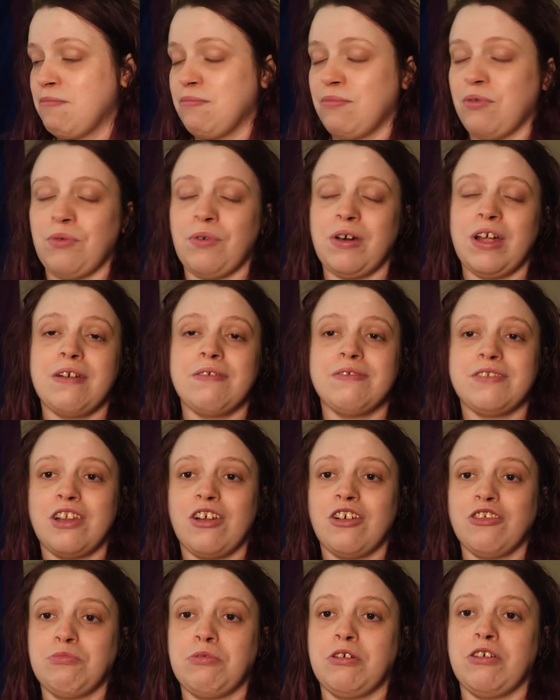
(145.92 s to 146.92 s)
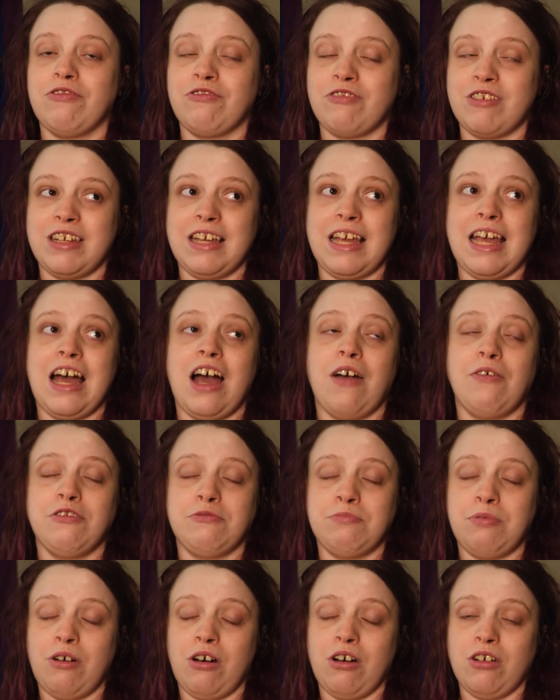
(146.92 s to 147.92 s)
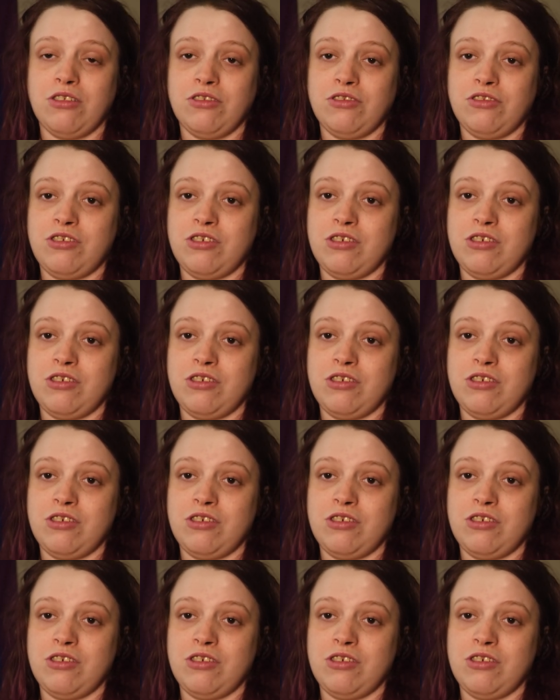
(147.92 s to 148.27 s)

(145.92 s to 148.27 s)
But when I was in hospital for a year, I was put on